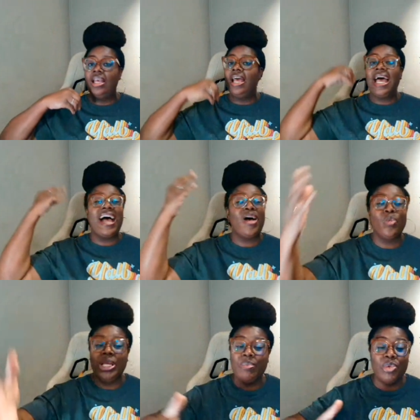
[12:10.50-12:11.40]
how we
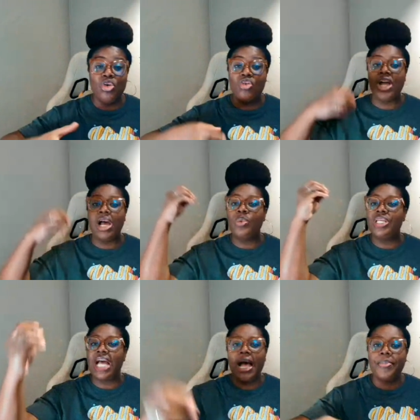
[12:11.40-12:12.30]
move, how we
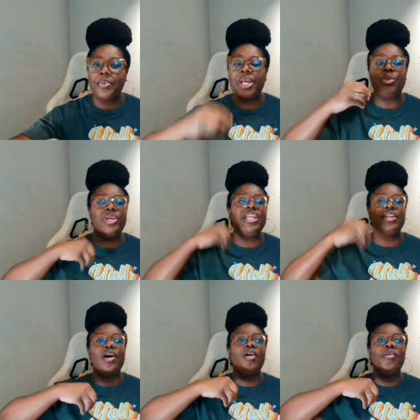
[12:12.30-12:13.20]
operate. We
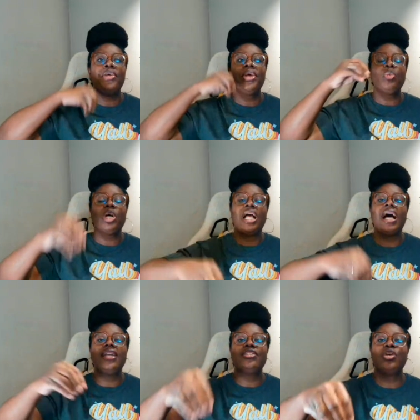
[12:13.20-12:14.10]
know what God is
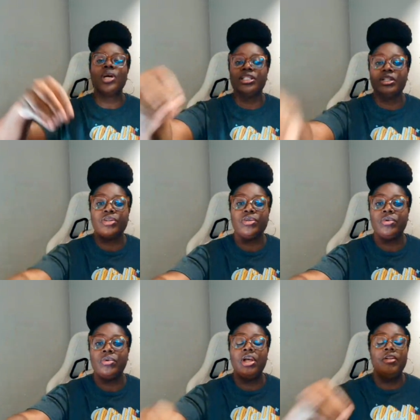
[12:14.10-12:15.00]
going to do.
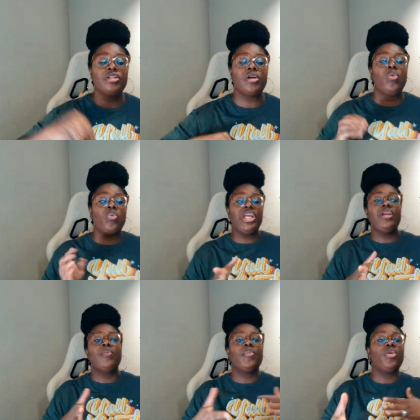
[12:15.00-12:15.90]
So we are
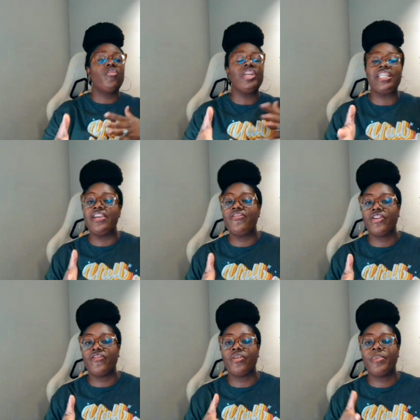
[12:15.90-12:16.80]
moving different
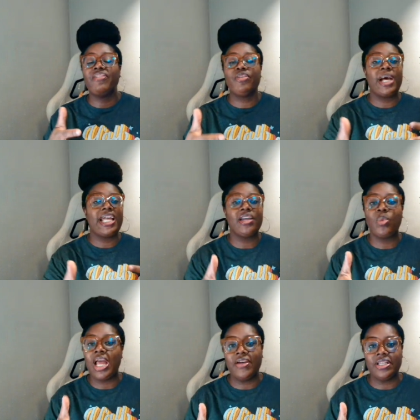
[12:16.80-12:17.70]
from everybody
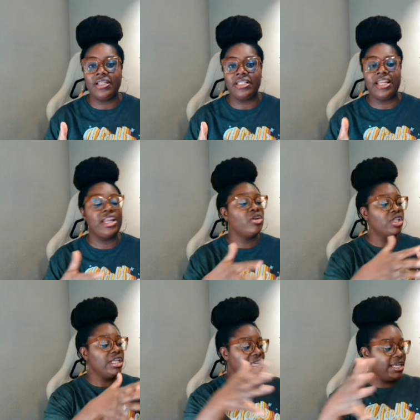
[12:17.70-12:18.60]
around us. And they're
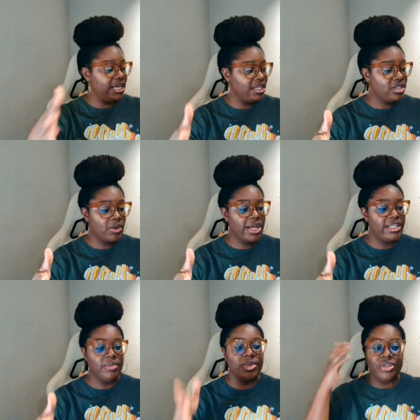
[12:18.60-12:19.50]
looking at us crazy,
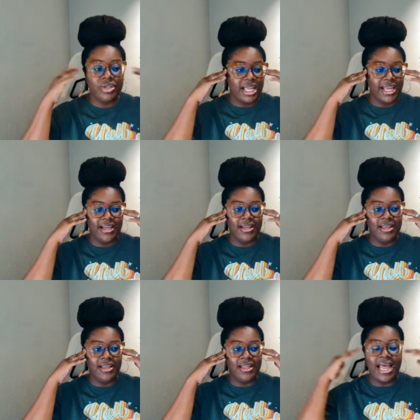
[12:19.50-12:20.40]
but you're like,
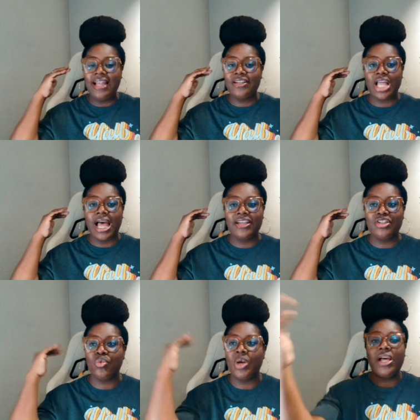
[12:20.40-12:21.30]
I, I
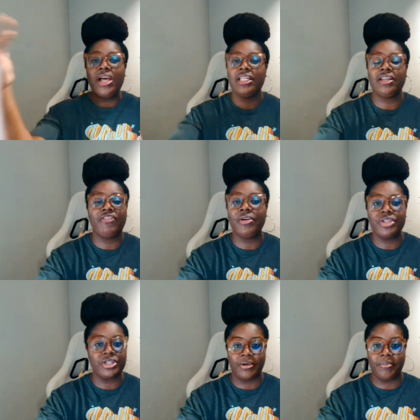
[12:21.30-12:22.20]
dwell in the future